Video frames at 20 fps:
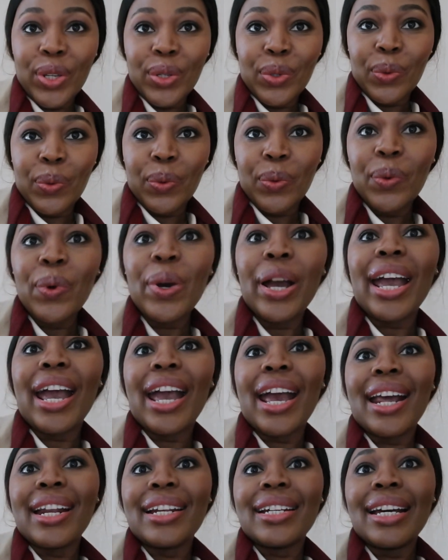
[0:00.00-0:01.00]
the door
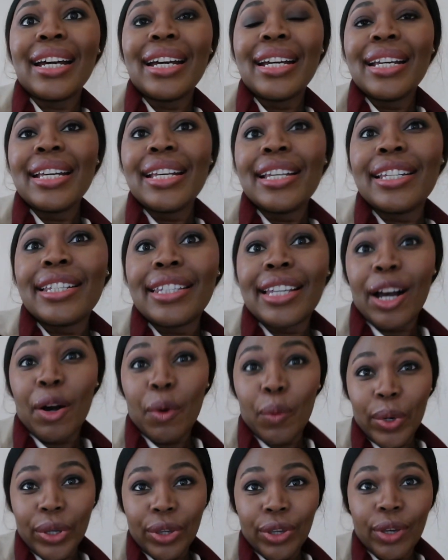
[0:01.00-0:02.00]
and
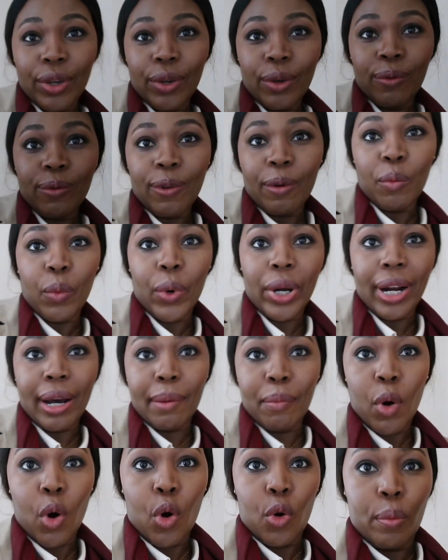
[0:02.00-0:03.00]
start with you from where
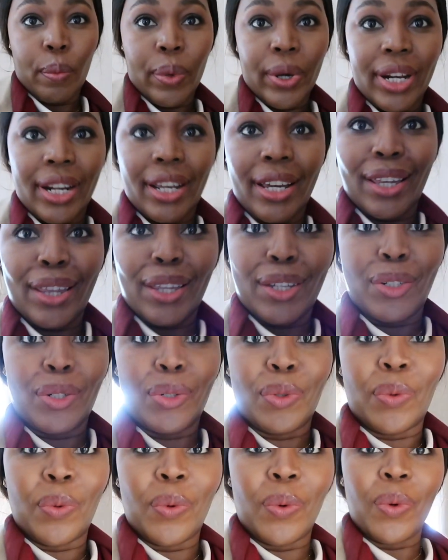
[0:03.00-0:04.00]
I'm opening the
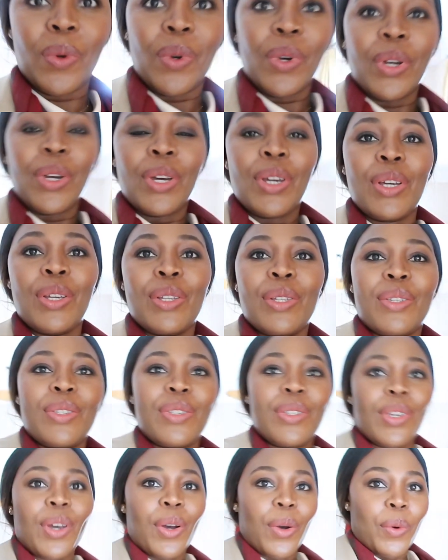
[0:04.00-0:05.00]
door.
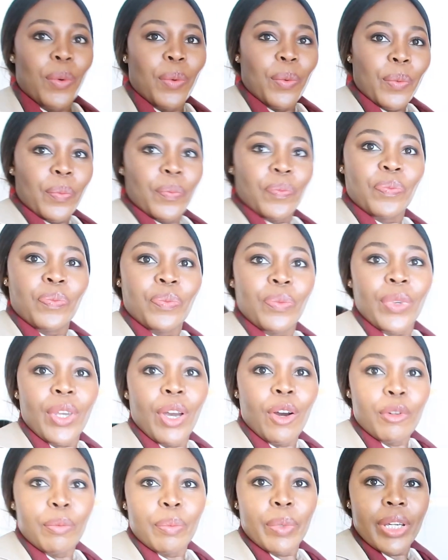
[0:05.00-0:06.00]
So
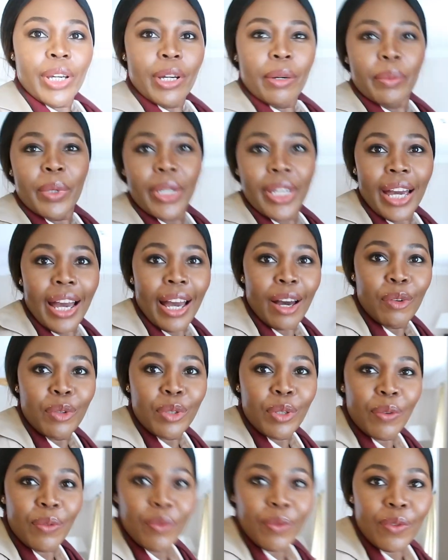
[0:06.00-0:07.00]
I'll be coming
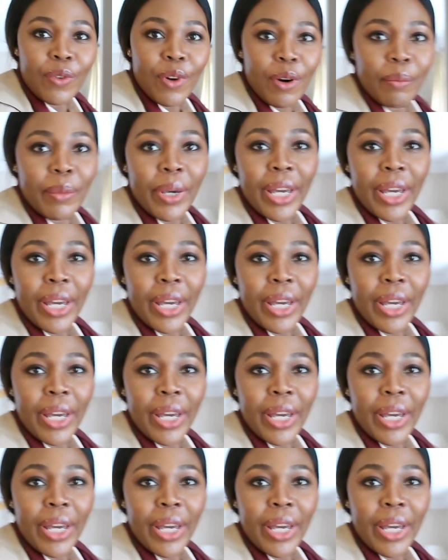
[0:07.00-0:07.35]
out from